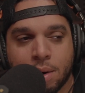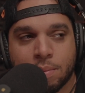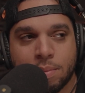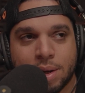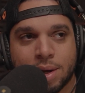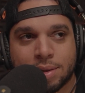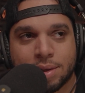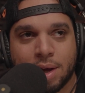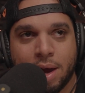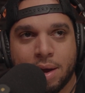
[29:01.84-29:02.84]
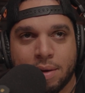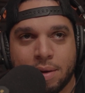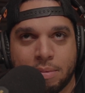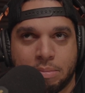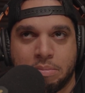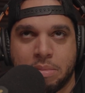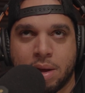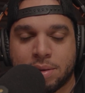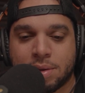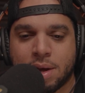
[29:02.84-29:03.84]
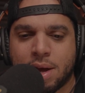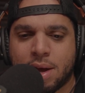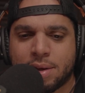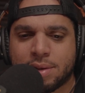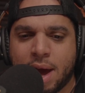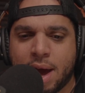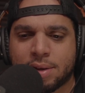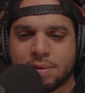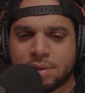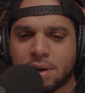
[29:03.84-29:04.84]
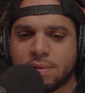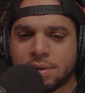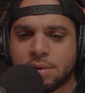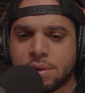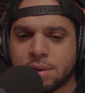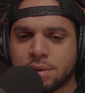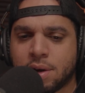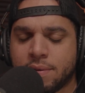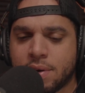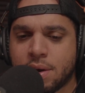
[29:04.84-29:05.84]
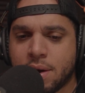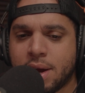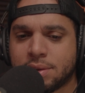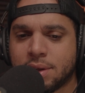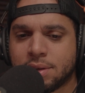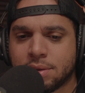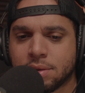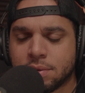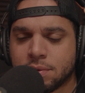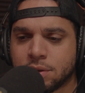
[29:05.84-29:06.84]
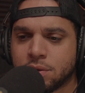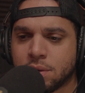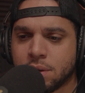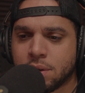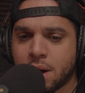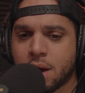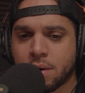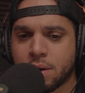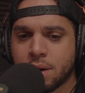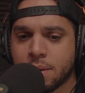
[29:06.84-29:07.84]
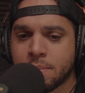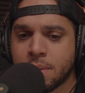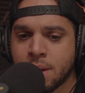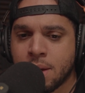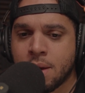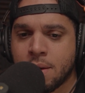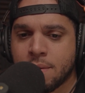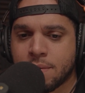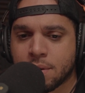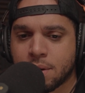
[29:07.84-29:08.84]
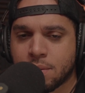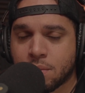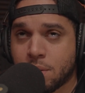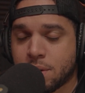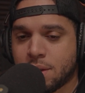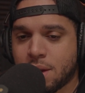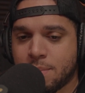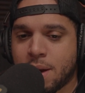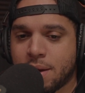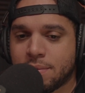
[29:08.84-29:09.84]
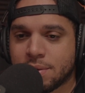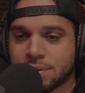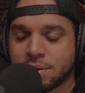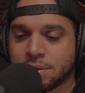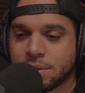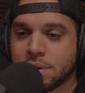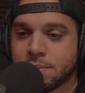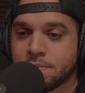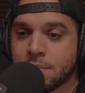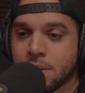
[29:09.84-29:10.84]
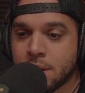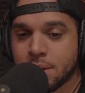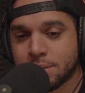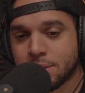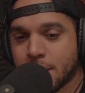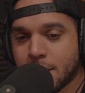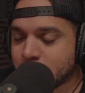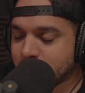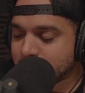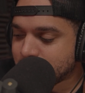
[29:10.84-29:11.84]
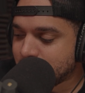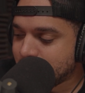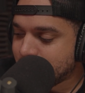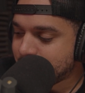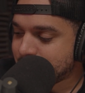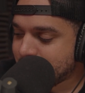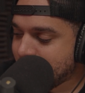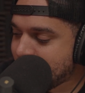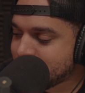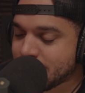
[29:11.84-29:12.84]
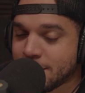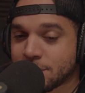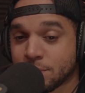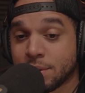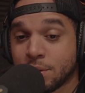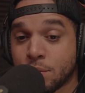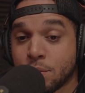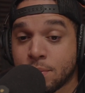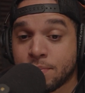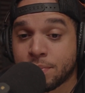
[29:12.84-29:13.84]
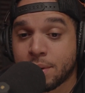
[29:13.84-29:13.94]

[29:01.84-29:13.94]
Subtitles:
Because it's an act of servitude. It's serving your ancestors for sure and honoring them for the road that they paved essentially. So I think that's really cool.